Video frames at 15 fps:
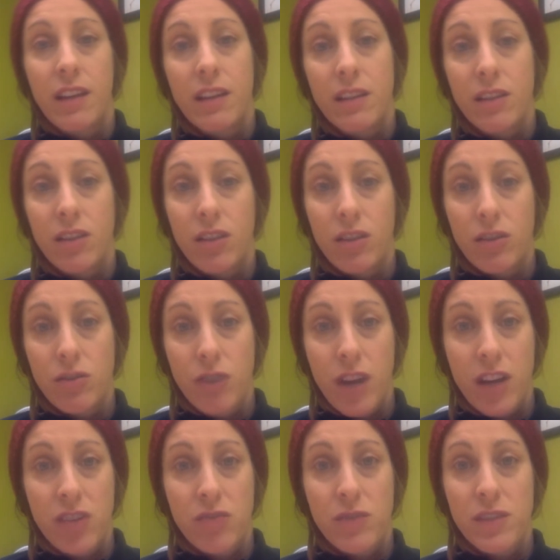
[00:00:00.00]
your
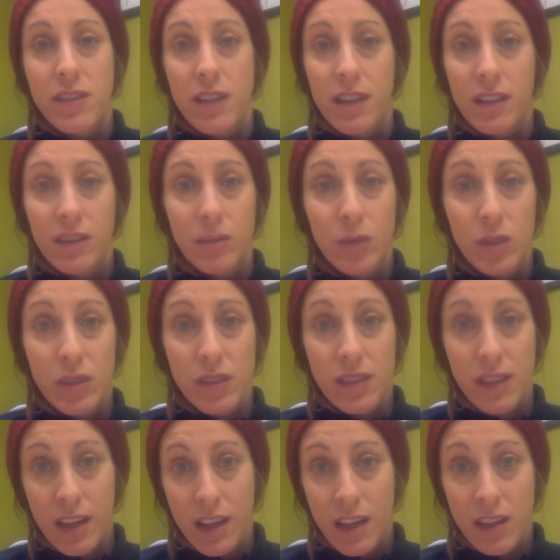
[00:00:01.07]
trash, recyclables,
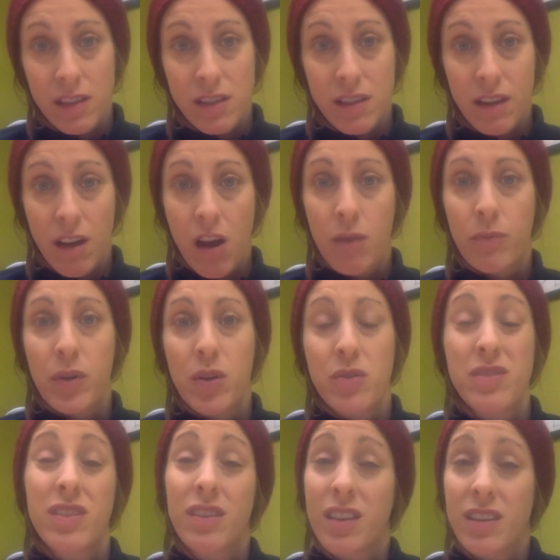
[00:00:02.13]
and
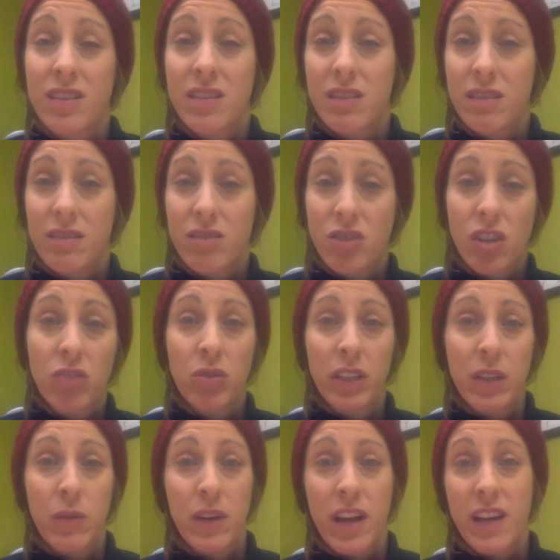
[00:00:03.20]
compost, and that's generally
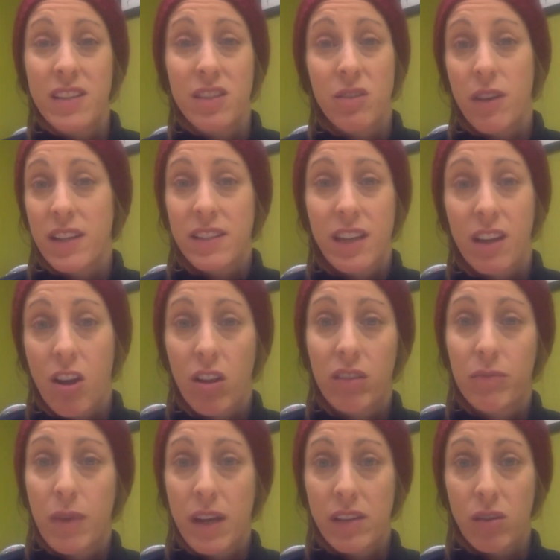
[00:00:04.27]
what I do. I take all of
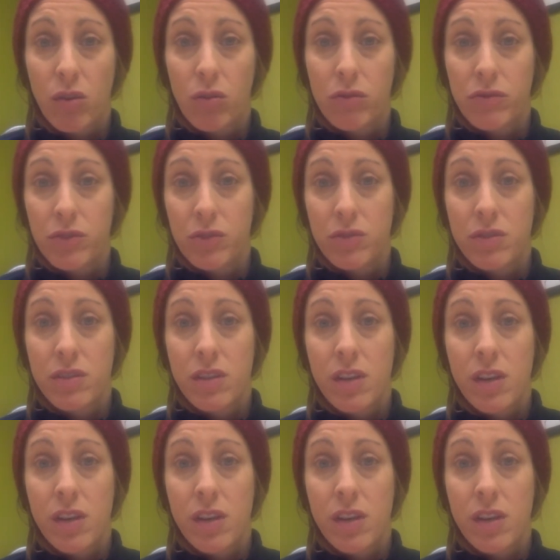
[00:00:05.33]
mine to Whole Foods